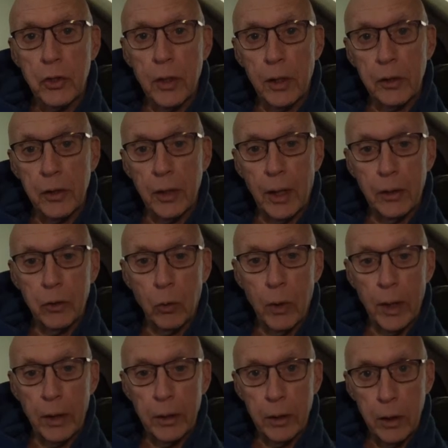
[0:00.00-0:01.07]
thing as
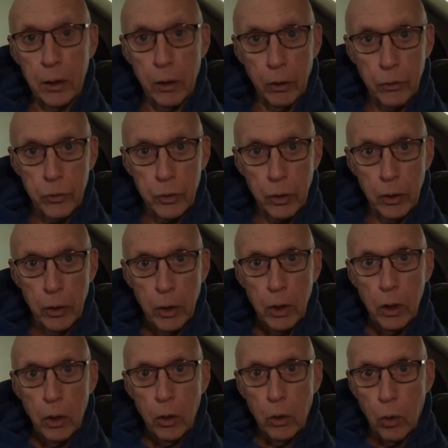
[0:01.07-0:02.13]
non-duality culture,
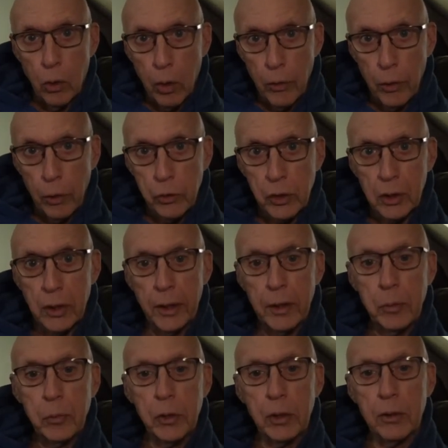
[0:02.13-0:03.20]
all those
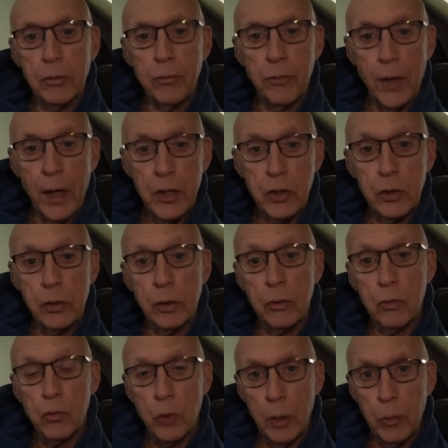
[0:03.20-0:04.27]
claims and confessions
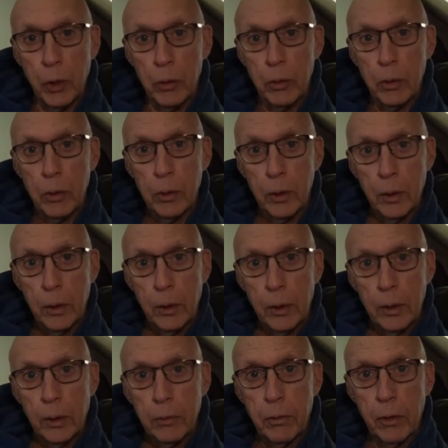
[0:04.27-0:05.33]
contribute
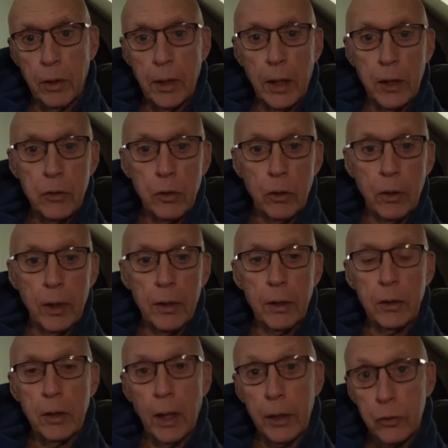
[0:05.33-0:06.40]
to the nature and the
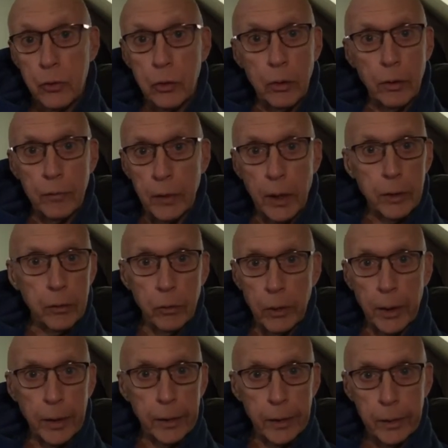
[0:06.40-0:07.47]
texture of
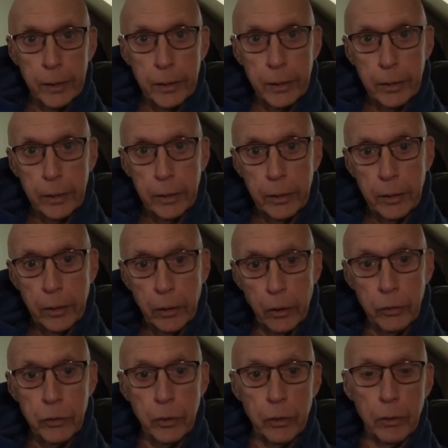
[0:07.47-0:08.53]
non-duality
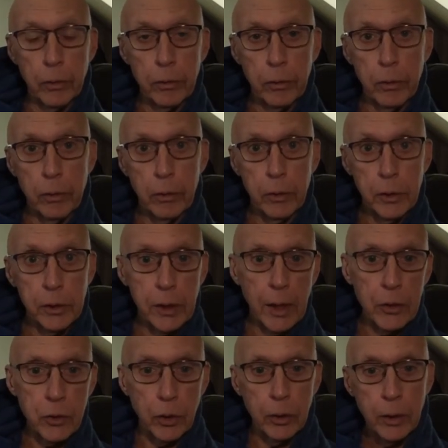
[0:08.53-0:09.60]
culture. They're
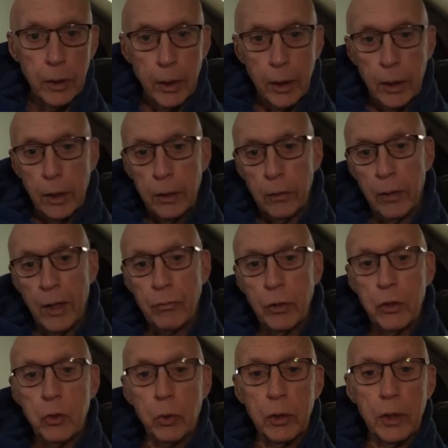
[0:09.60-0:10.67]
essential. And
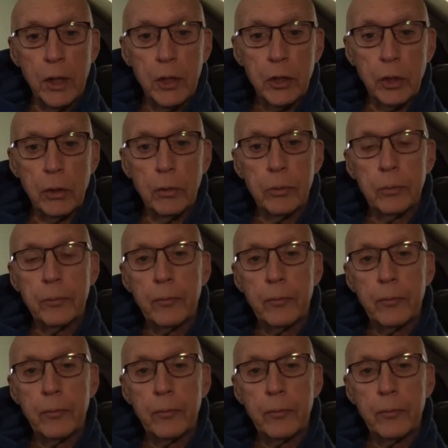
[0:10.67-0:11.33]
every tradition